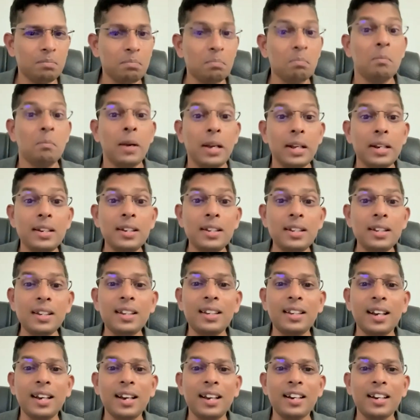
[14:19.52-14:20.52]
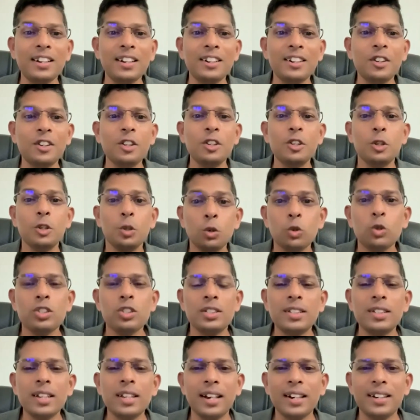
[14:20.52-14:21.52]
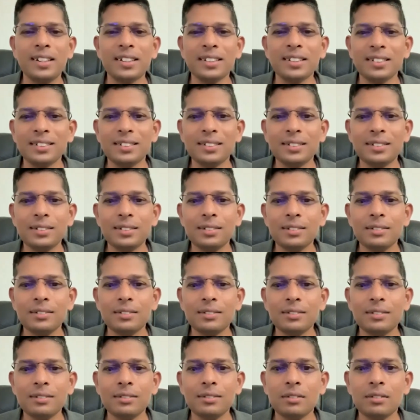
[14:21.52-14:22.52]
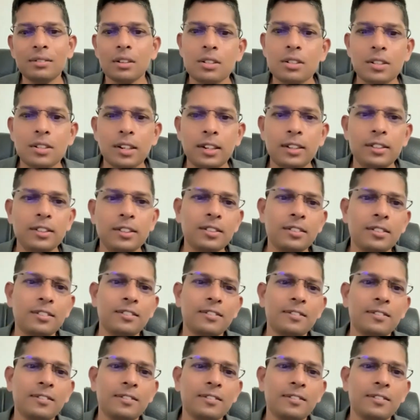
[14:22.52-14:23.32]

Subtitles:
Many can use that result,